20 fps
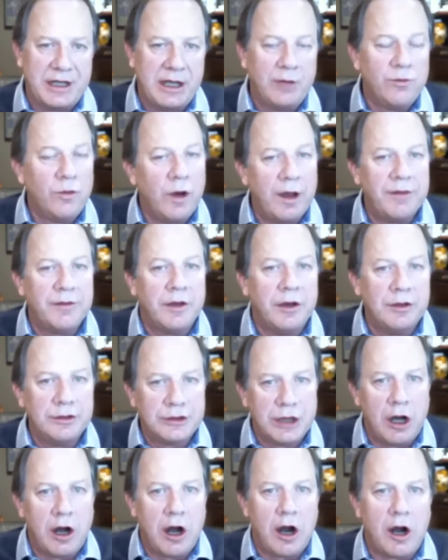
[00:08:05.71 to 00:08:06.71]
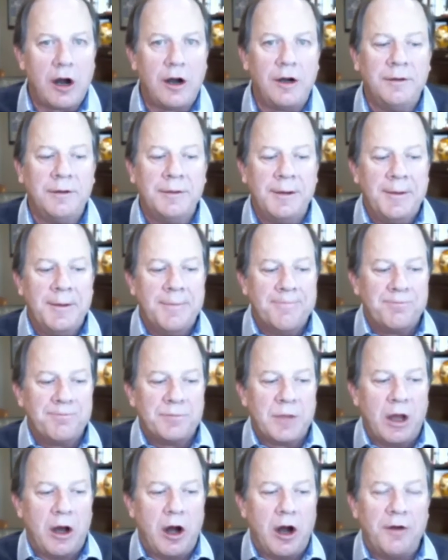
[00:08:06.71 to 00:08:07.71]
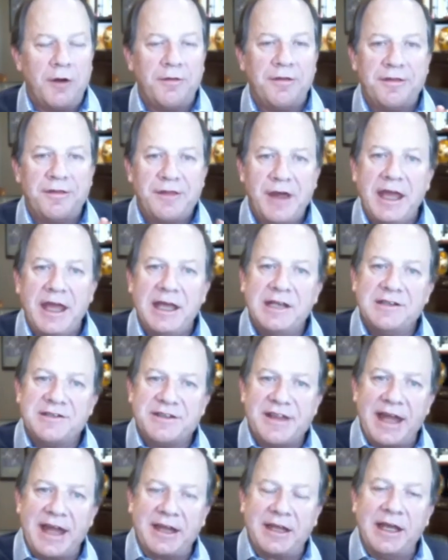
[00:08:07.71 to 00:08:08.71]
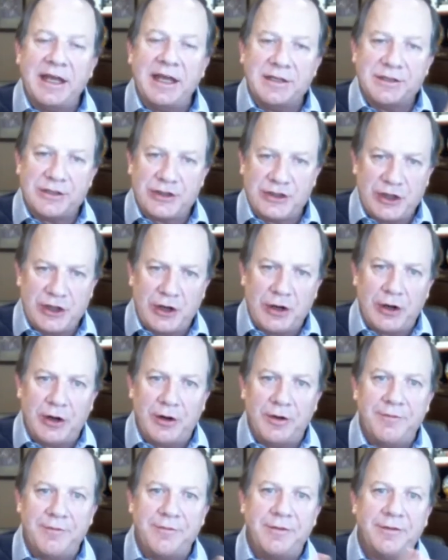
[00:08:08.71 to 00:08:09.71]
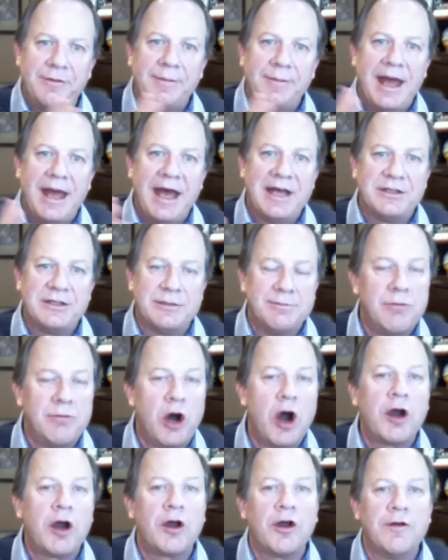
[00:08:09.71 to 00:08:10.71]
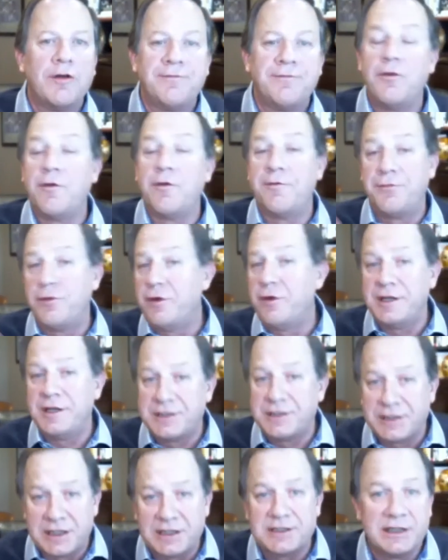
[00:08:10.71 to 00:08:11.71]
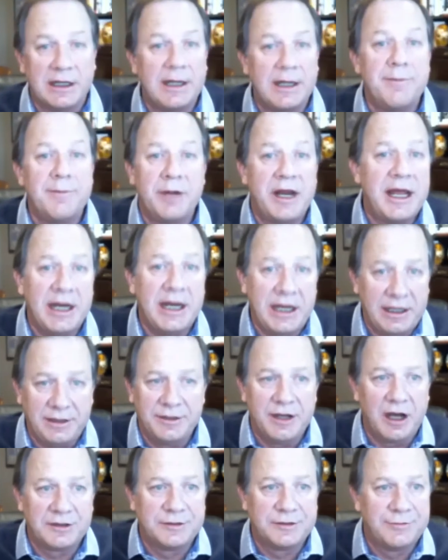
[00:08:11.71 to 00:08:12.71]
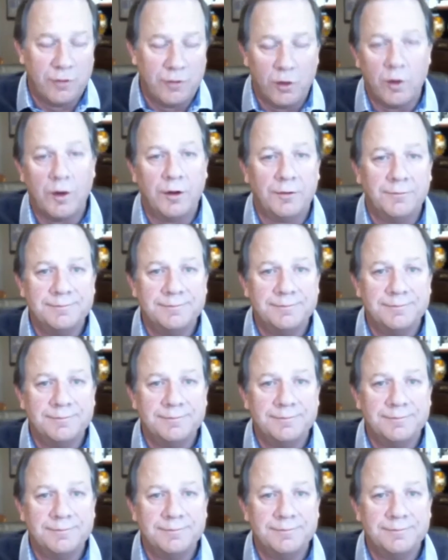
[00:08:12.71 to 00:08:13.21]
And what those are things that can serve as a marker for instance, eliminating DUX4.